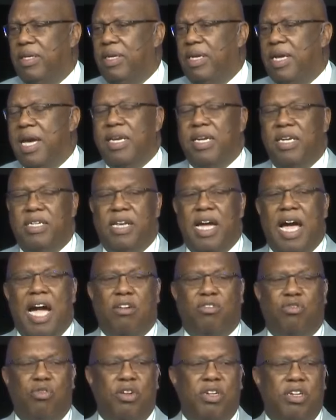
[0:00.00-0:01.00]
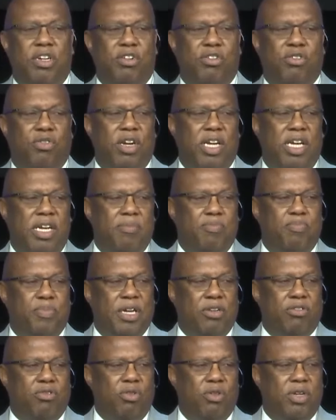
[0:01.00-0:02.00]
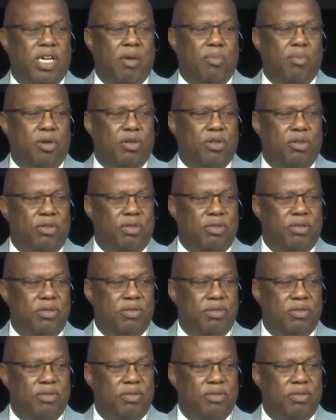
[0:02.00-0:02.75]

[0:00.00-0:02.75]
He had a doctorate degree in petrochemical,